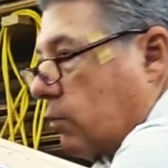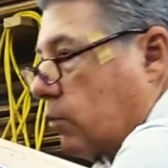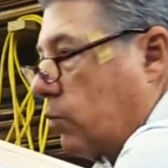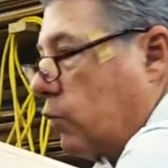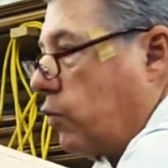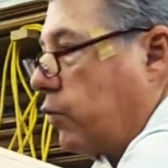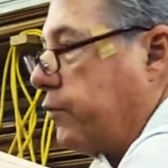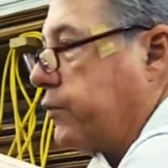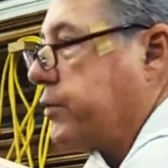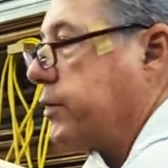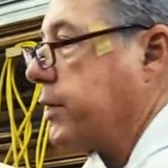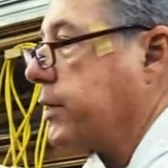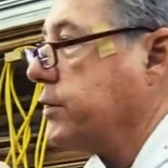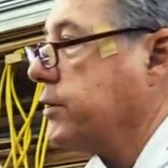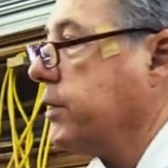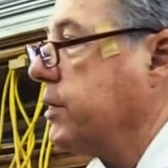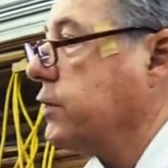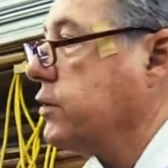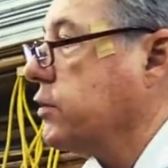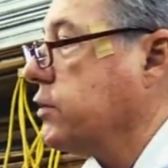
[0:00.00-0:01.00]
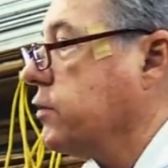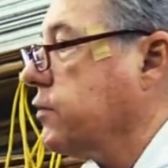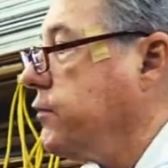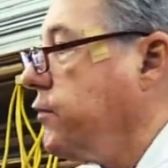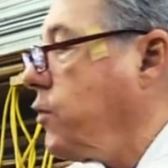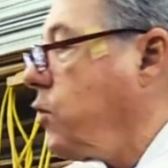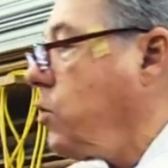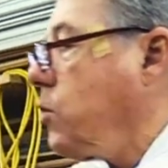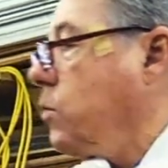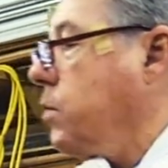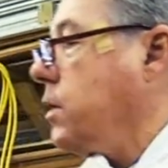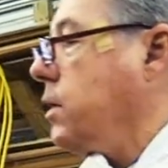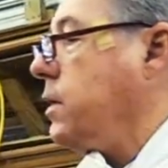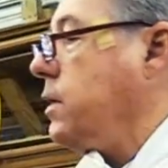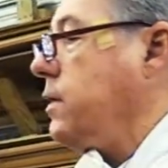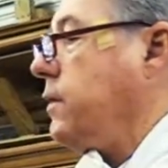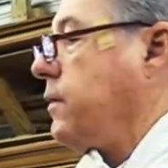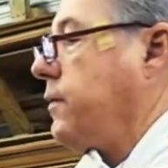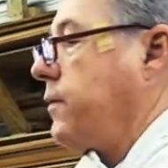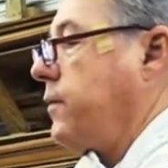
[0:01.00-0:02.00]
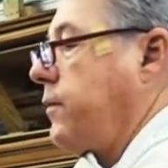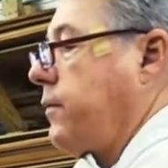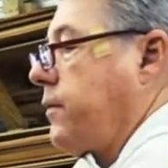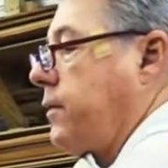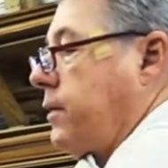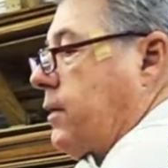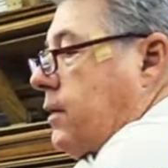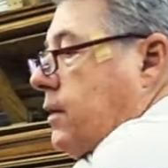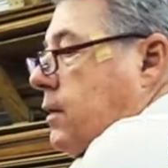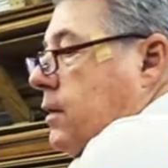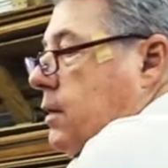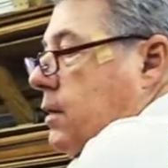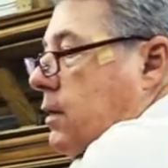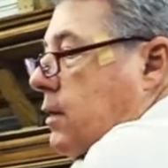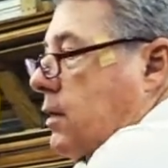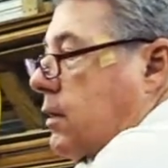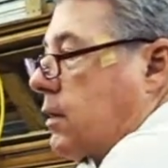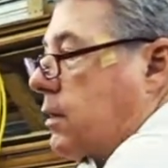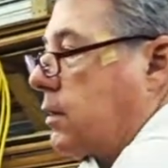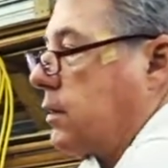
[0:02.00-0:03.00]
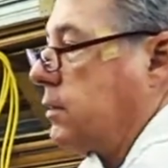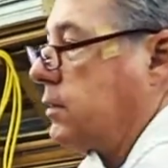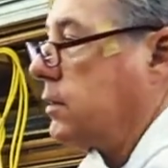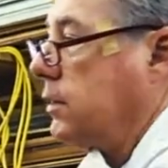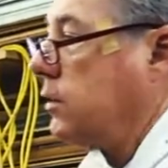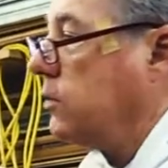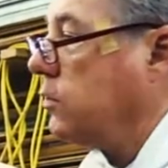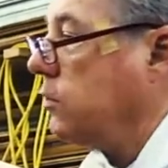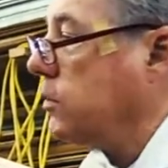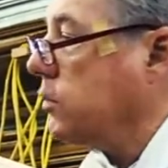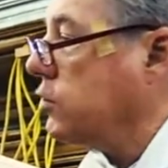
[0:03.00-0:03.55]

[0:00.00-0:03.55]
Move 6 inches forward. Continue the